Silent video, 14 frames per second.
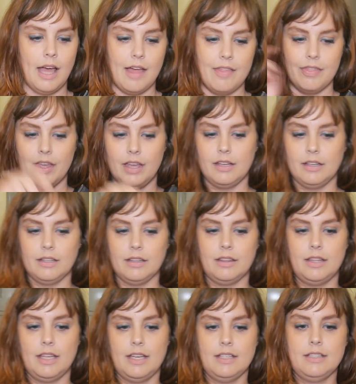and then
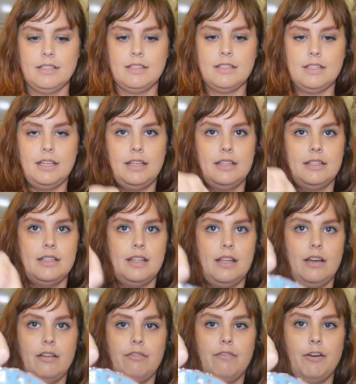this is
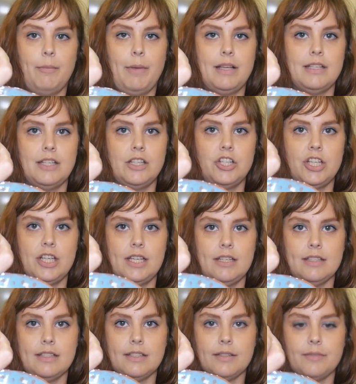the fermented
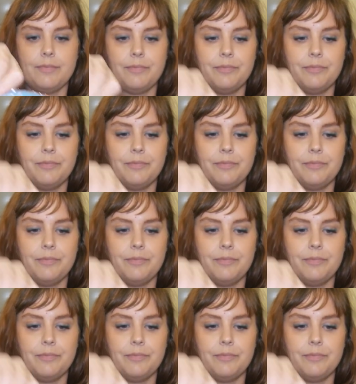cheese.